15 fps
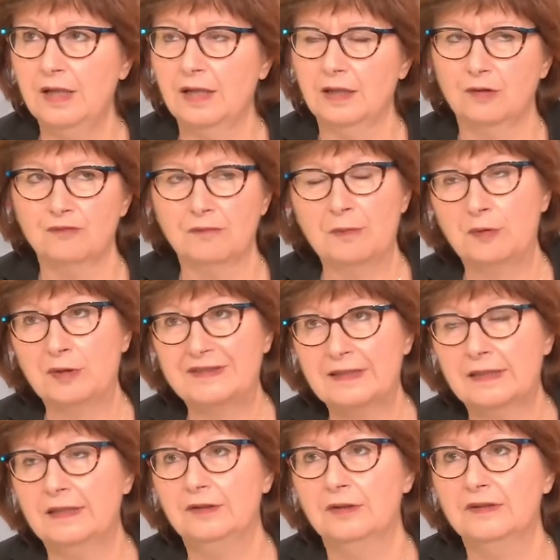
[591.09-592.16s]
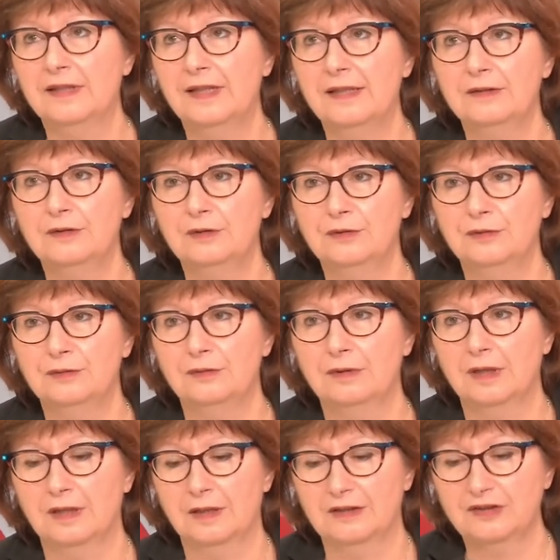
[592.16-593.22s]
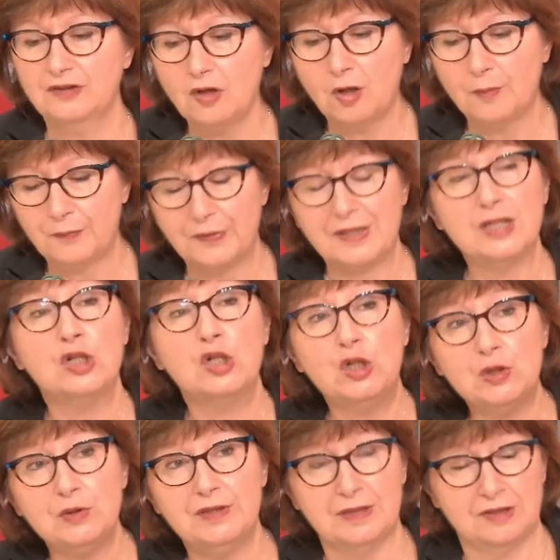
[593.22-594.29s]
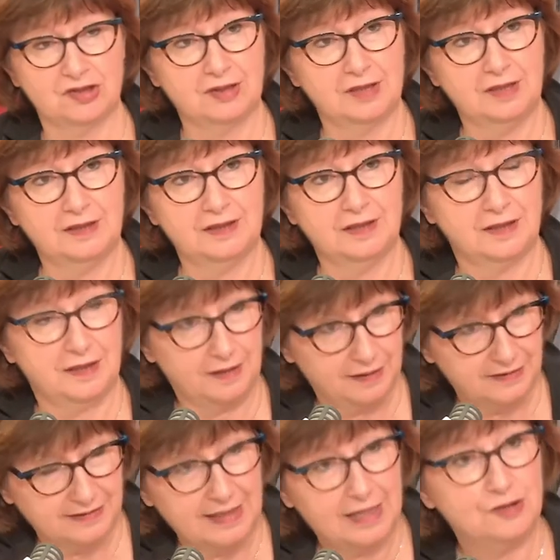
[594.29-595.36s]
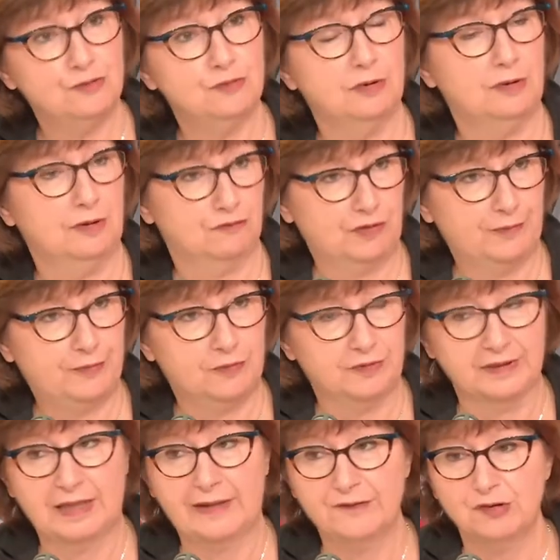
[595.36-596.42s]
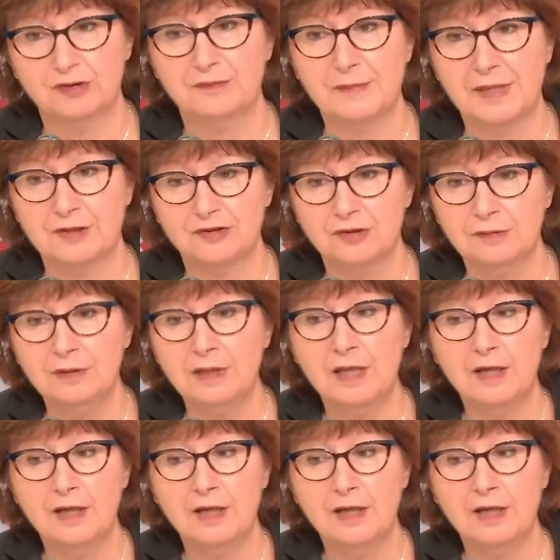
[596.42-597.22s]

I can't remember exactly the date, to uh, stop including China in this annual report I have just mentioned